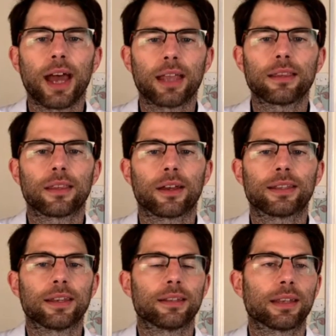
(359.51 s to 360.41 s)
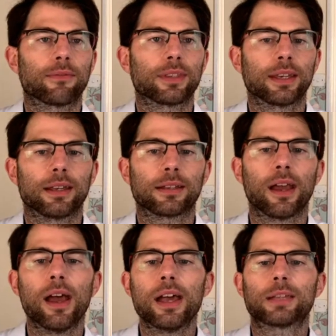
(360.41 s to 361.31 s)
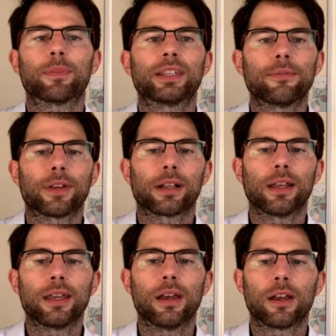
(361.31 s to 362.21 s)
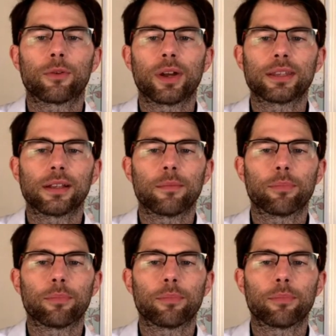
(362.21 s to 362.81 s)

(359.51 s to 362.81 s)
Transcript: and 1970s, specifically Gwendolyn